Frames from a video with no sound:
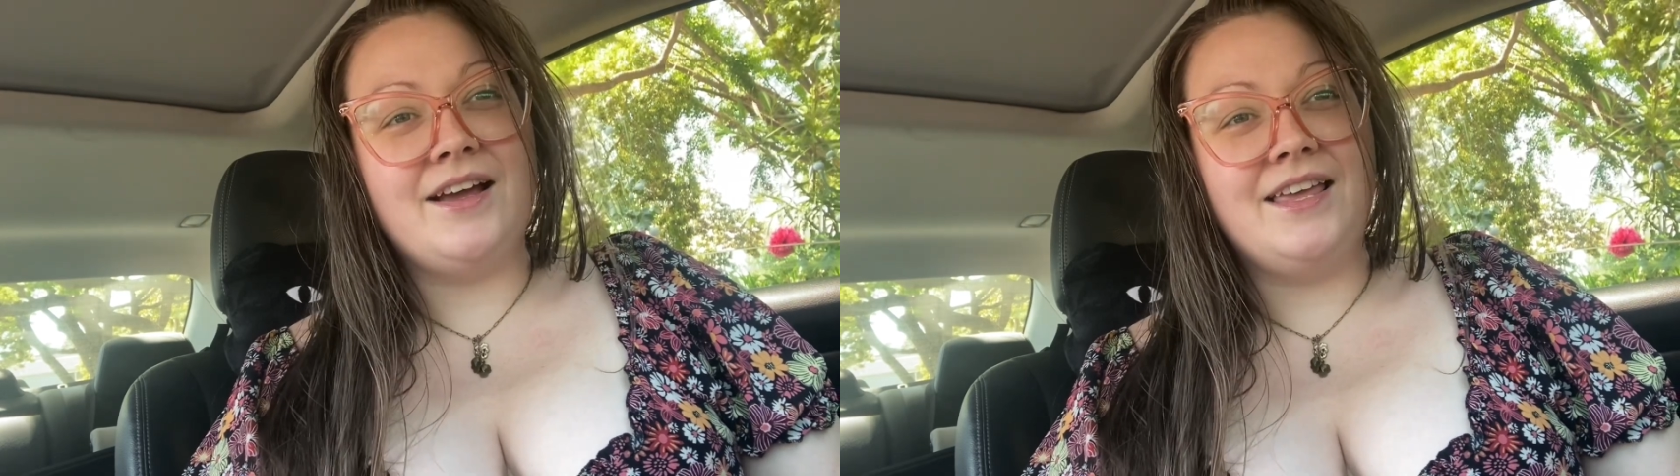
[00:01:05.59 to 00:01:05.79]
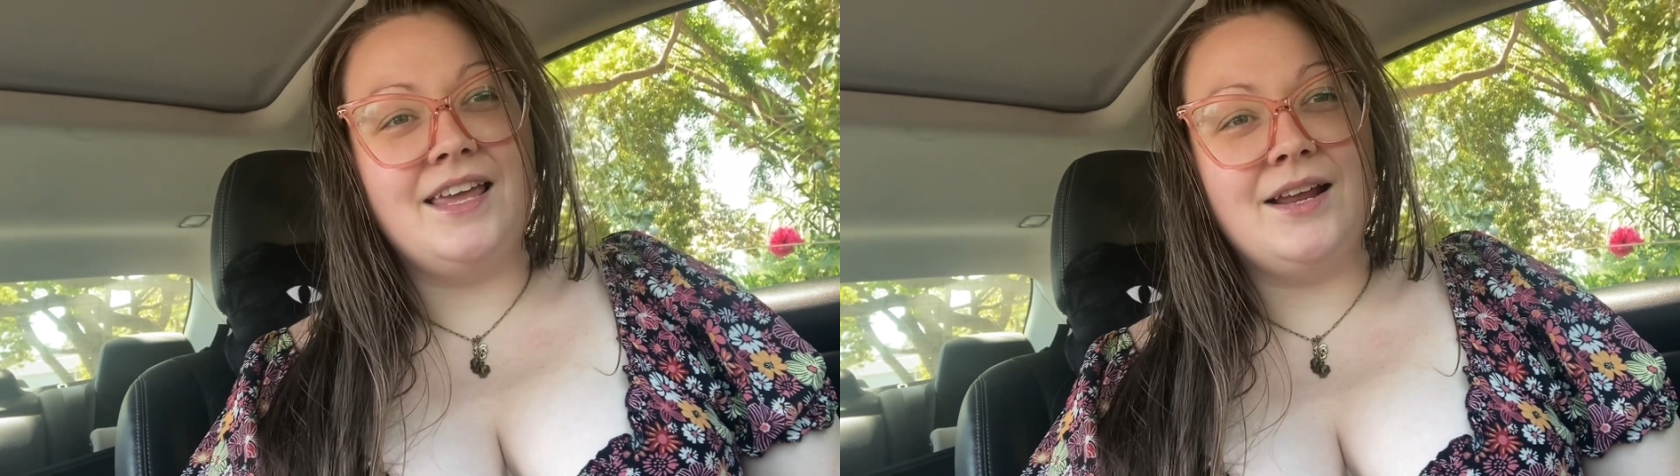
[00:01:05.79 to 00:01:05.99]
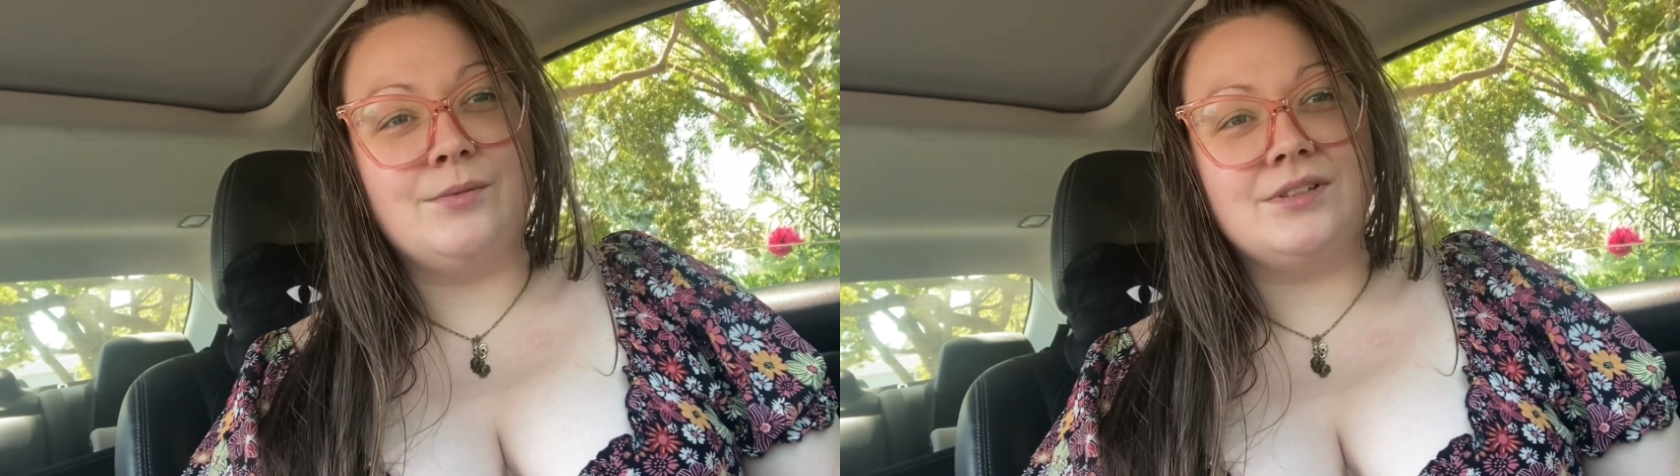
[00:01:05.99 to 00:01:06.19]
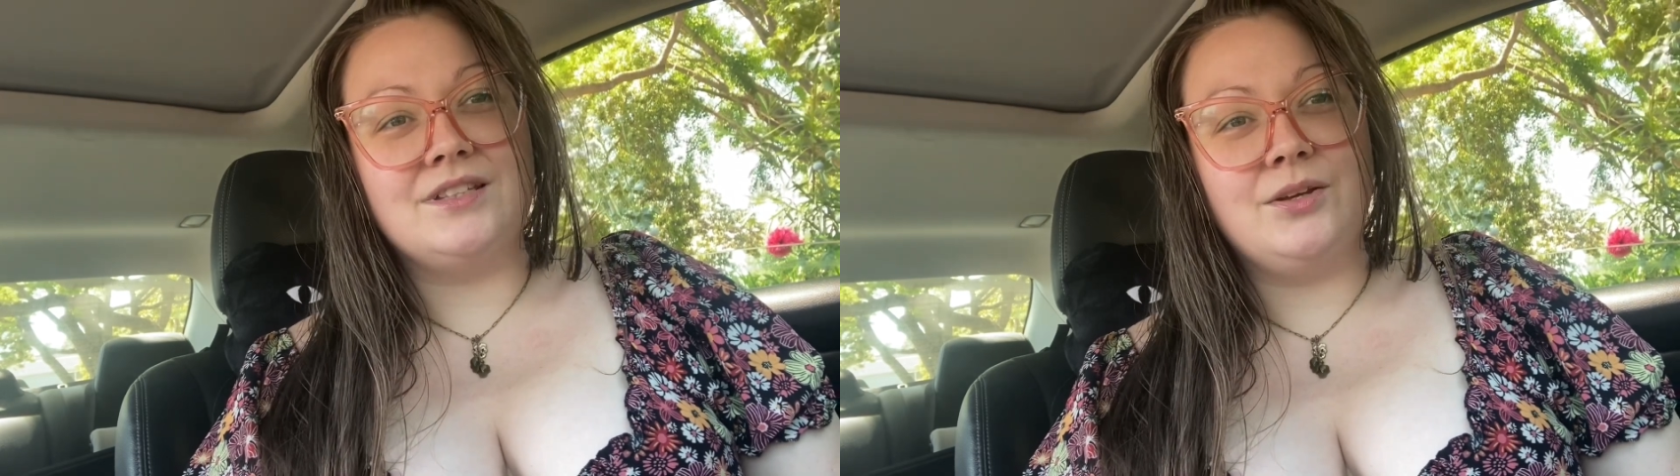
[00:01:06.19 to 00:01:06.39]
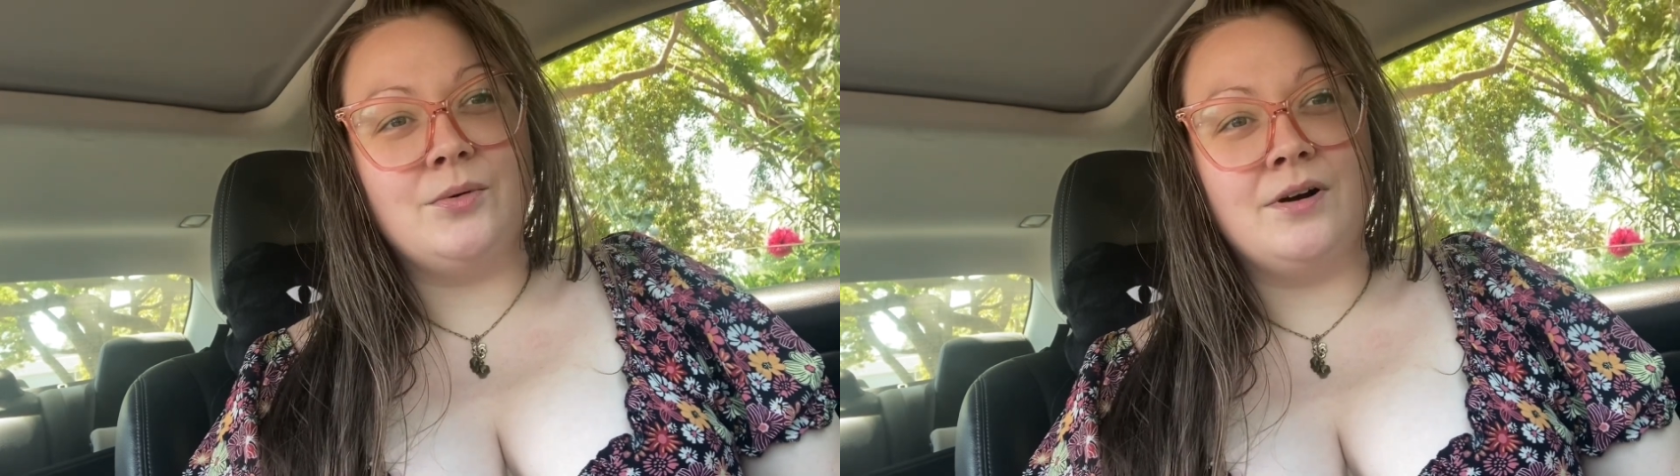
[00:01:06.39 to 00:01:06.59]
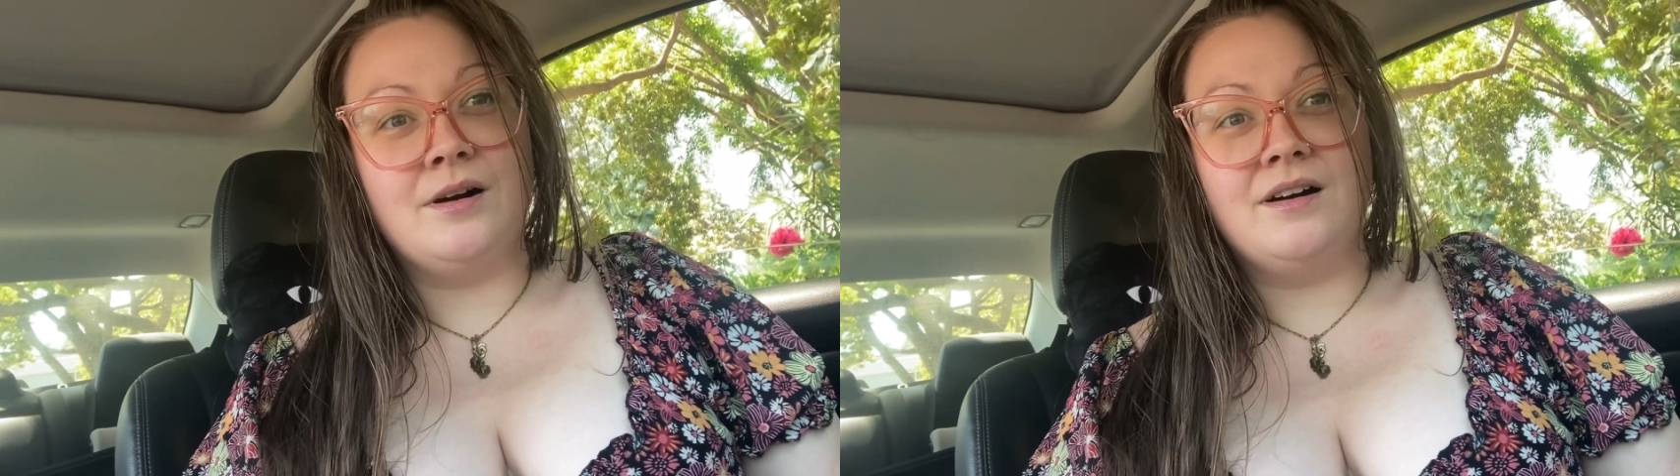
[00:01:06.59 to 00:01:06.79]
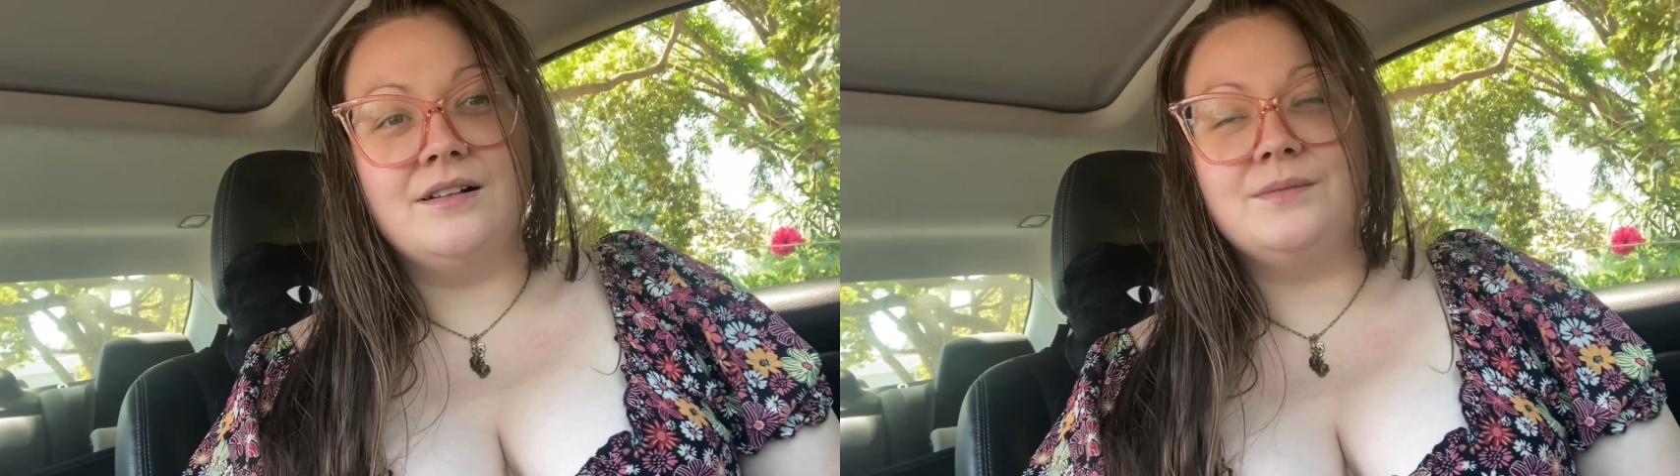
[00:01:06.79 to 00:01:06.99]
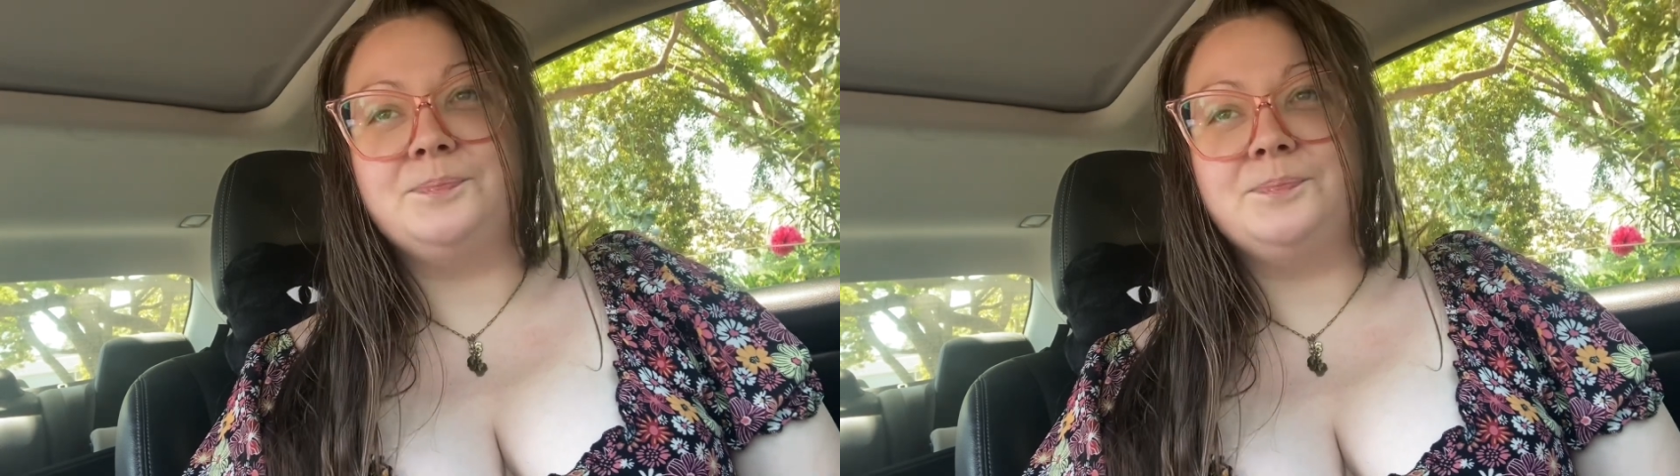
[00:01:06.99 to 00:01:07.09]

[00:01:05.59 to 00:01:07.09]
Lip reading: again with you all.